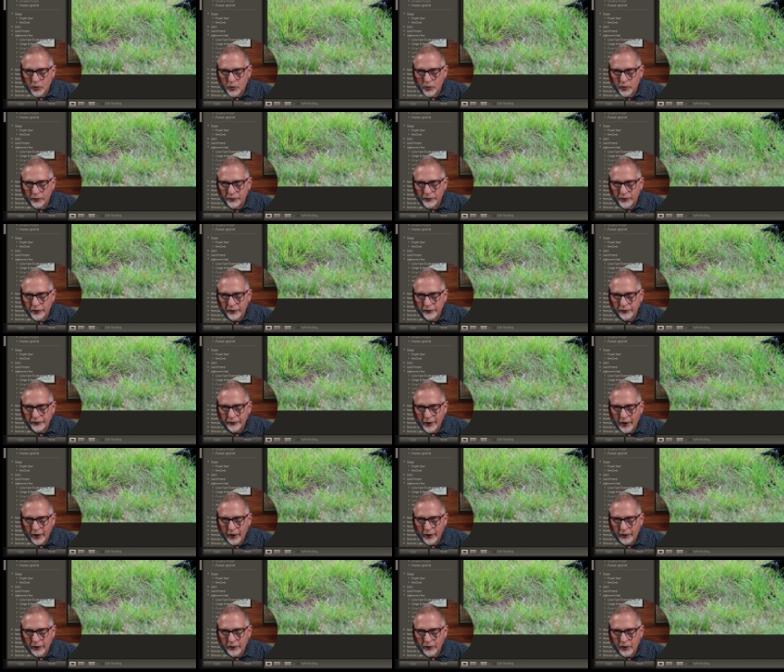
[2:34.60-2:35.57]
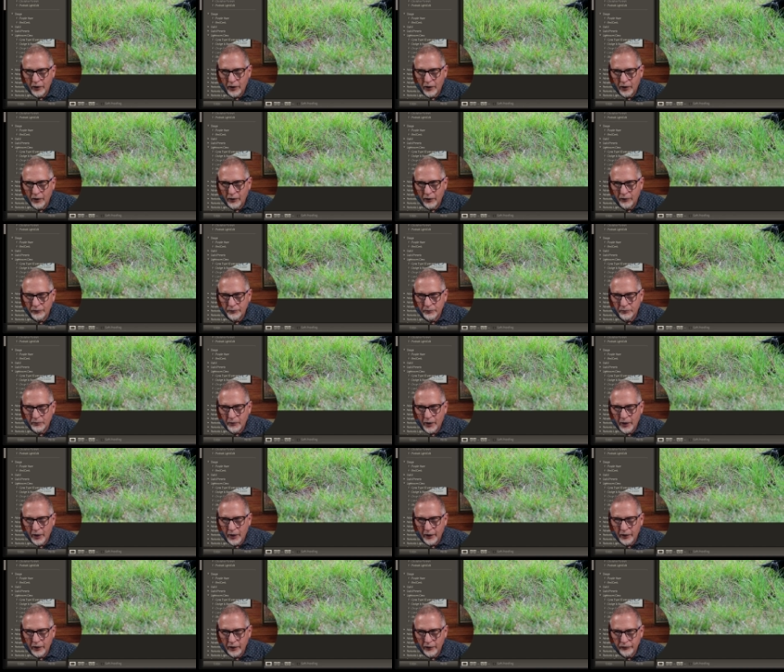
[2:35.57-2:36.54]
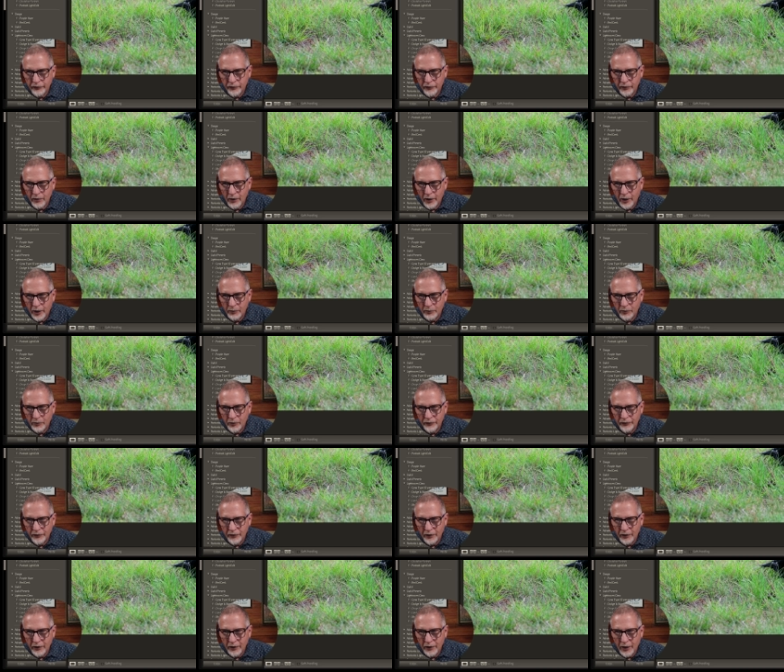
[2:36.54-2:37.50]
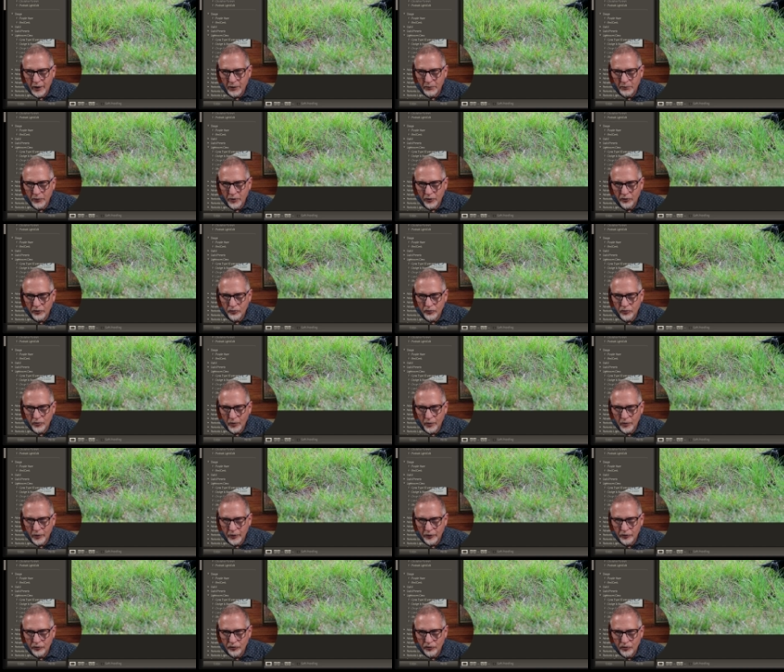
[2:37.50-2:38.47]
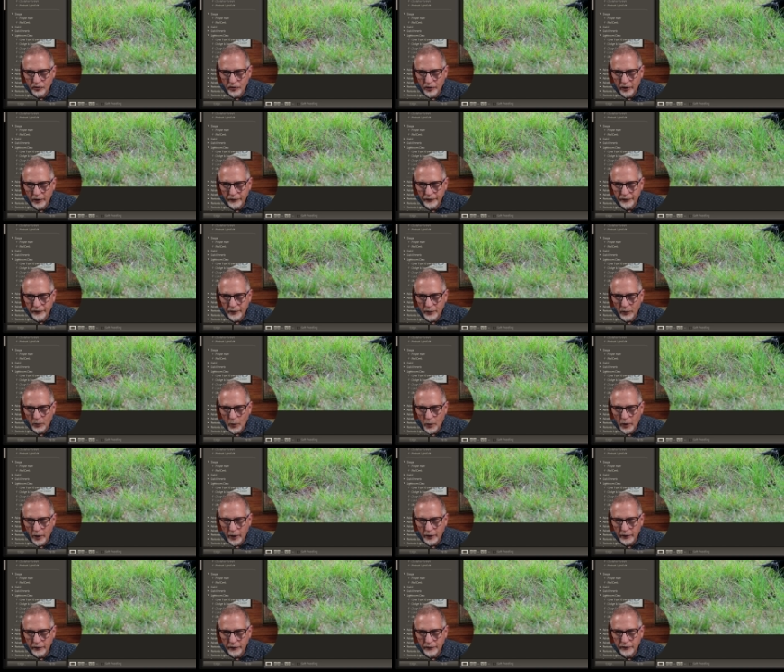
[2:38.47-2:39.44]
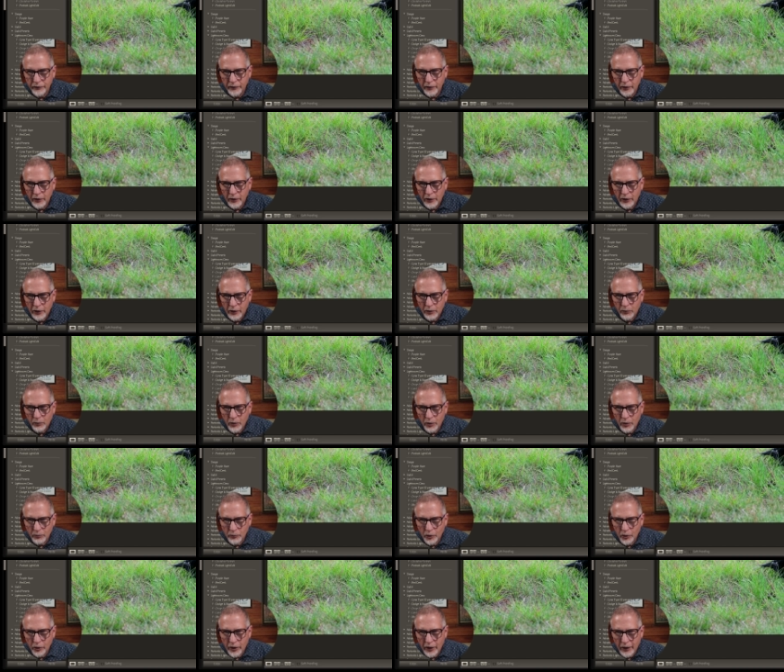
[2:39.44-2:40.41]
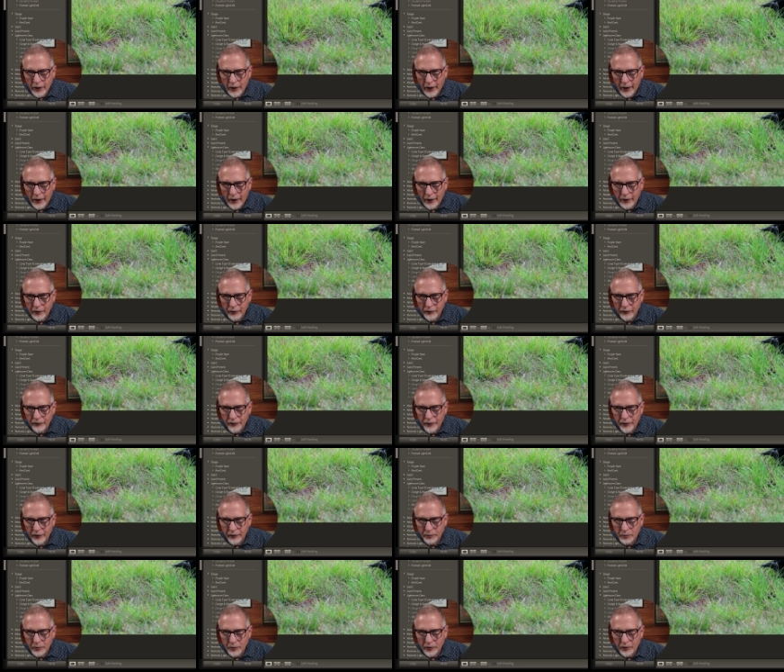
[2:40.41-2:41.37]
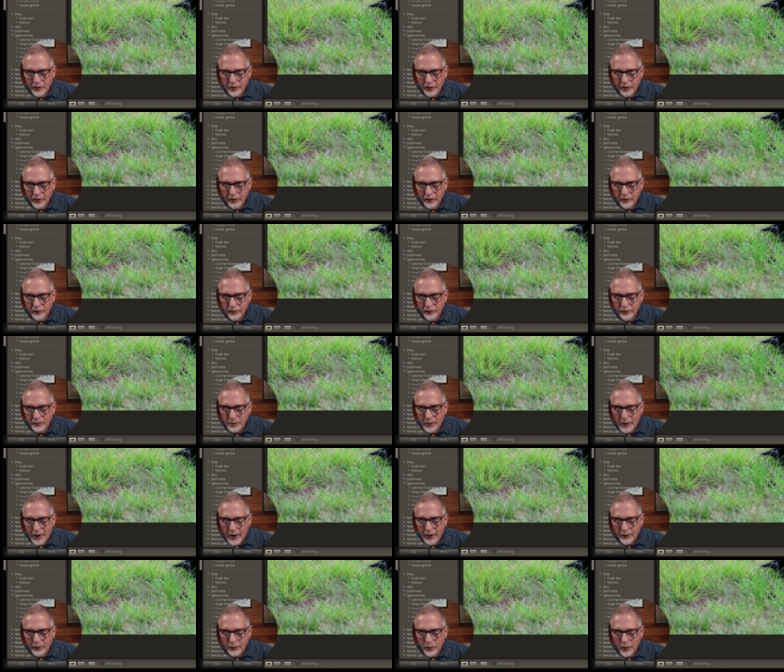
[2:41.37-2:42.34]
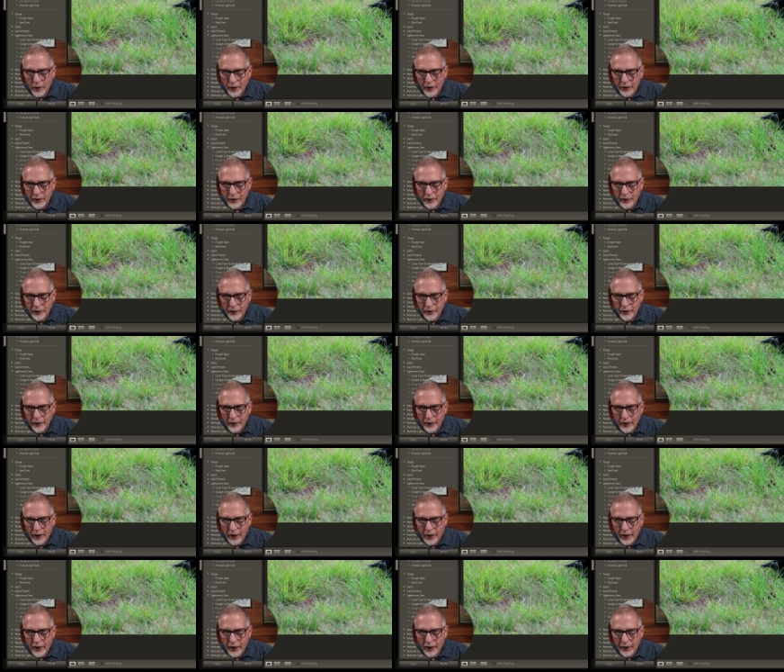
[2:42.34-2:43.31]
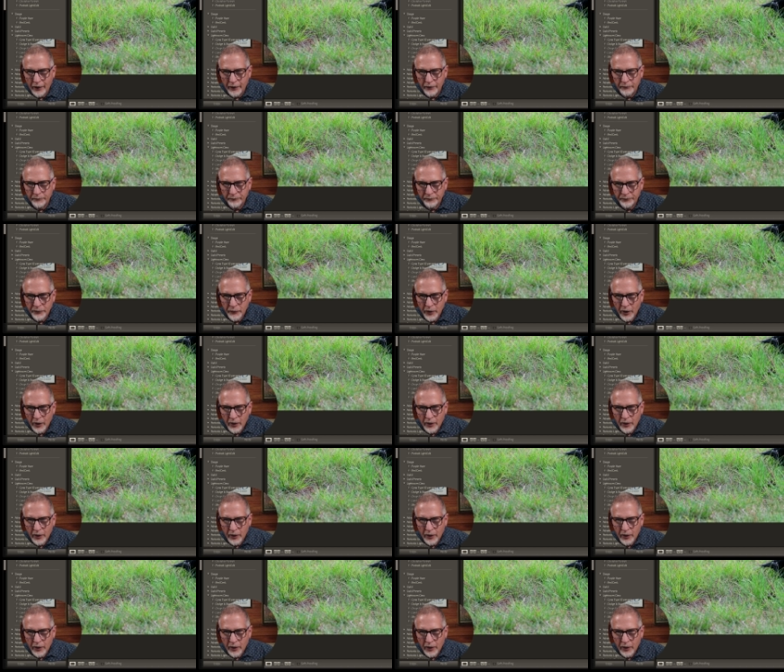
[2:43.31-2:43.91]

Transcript: move this end of my histogram, you see that I'm controlling just the whites. What I'm looking at is this particular spot right here on